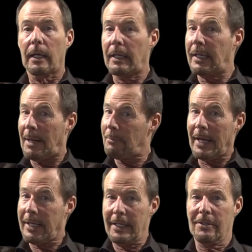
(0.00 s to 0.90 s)
And I'm
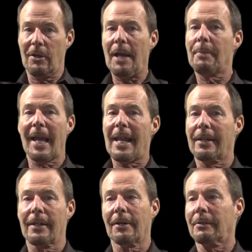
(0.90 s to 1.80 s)
not kidding you, I'd be out
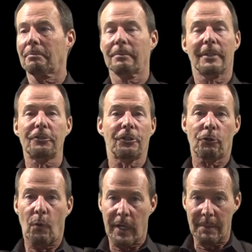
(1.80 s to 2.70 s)
of there in less than
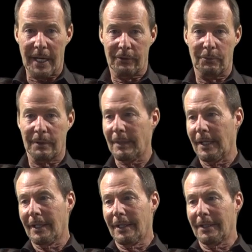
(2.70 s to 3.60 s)
20 minutes with,
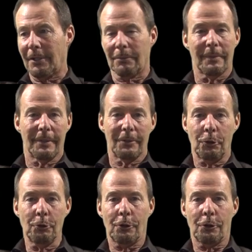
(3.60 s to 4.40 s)
you know, two